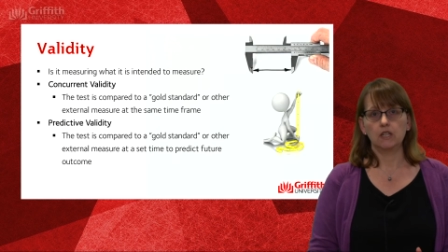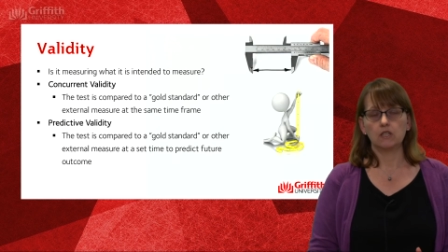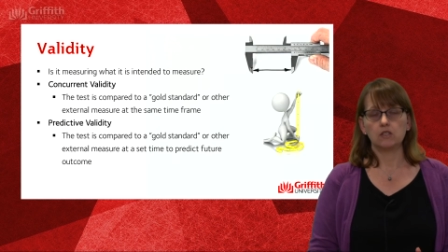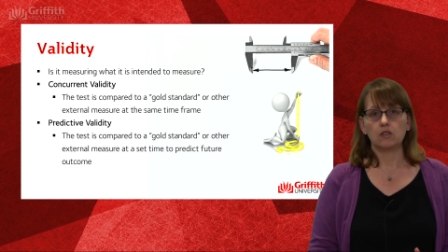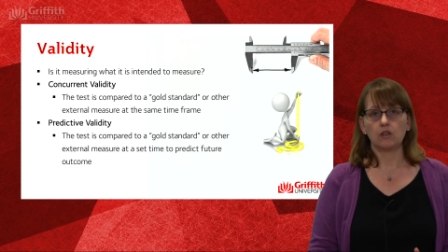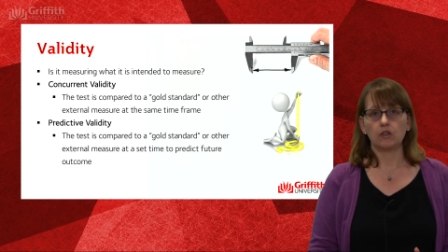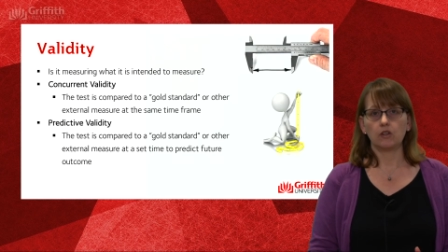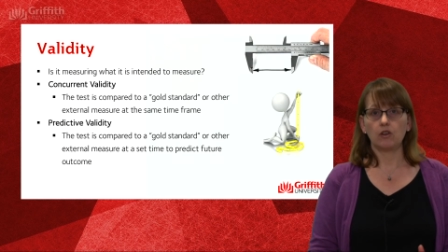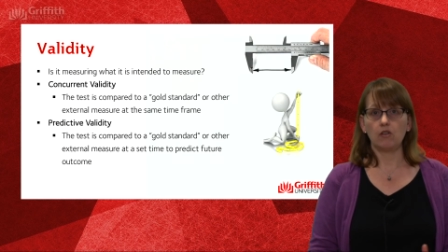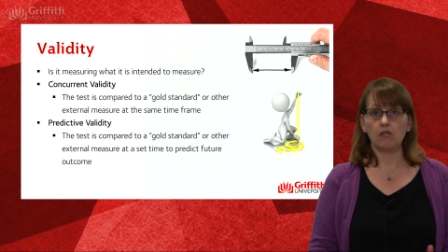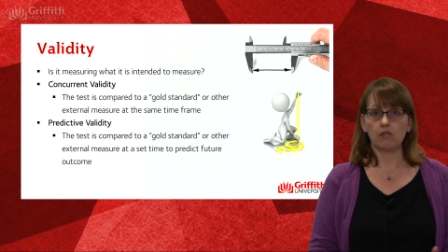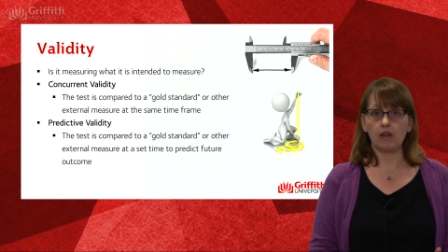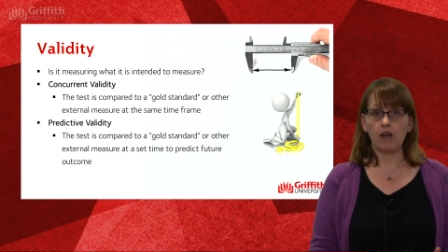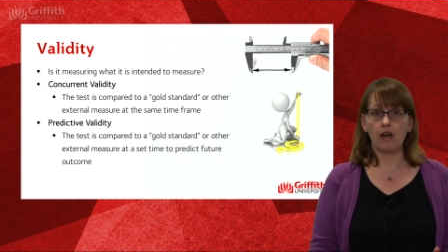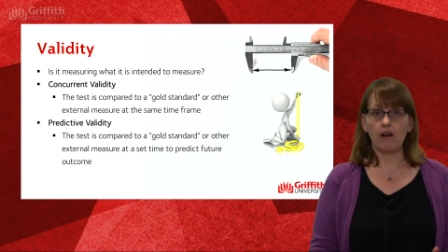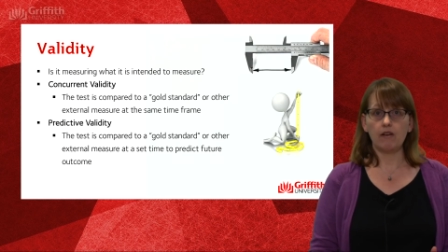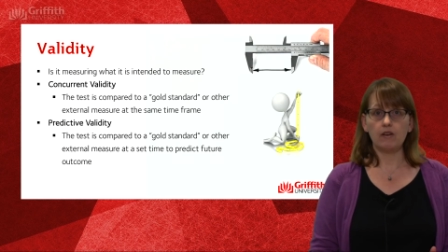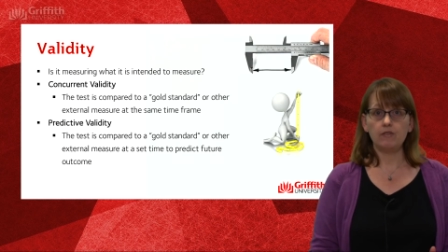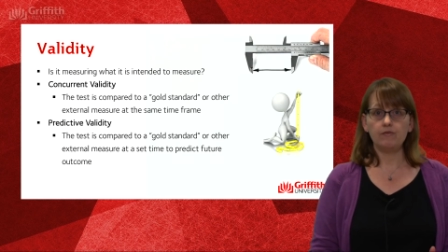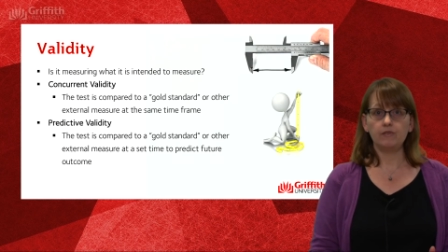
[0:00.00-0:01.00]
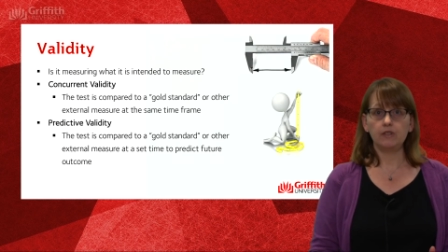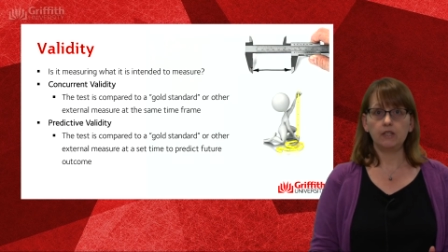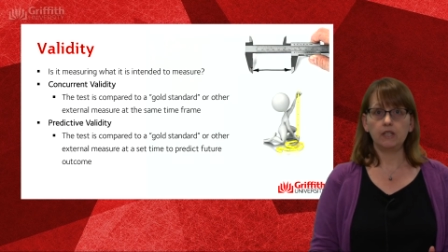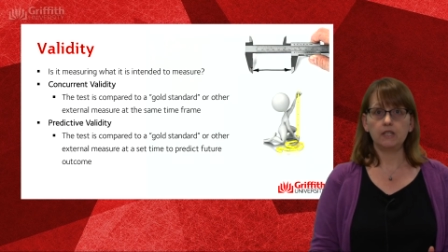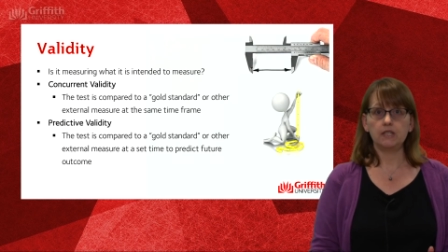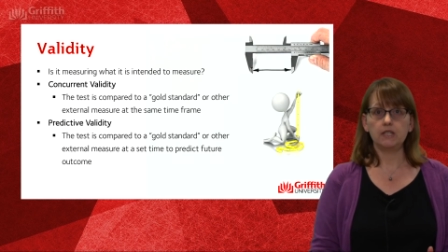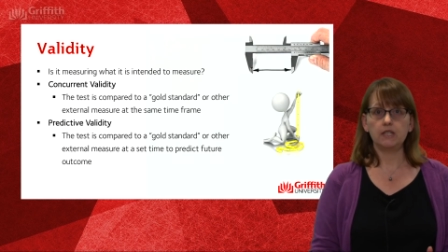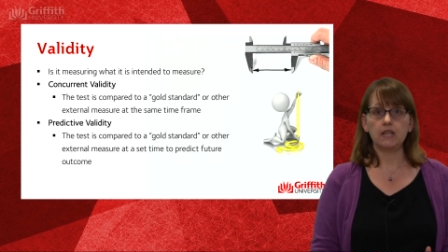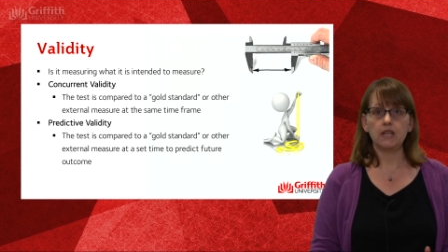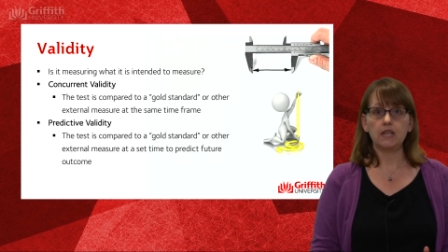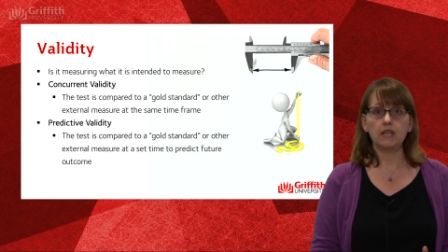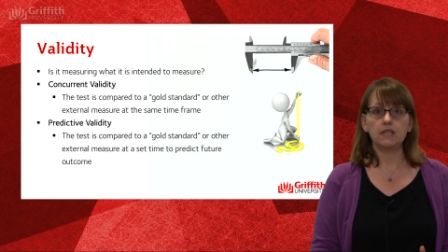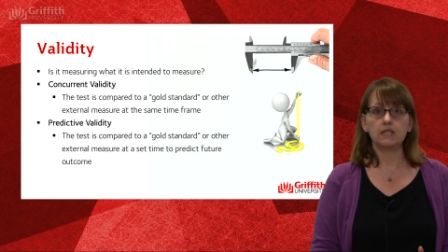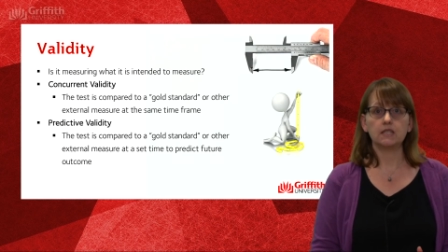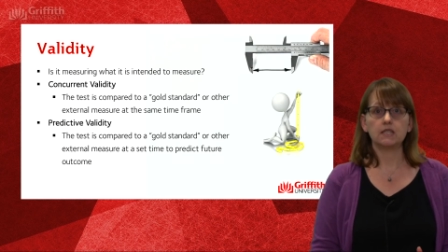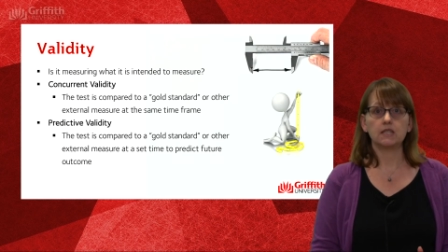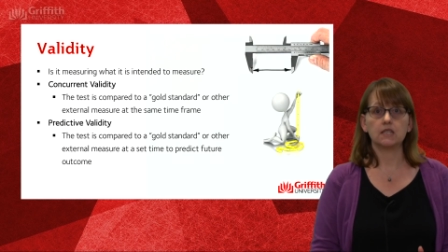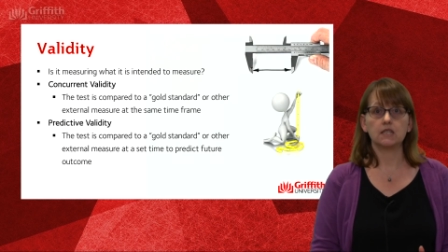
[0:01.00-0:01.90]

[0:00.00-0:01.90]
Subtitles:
So concurrent validity is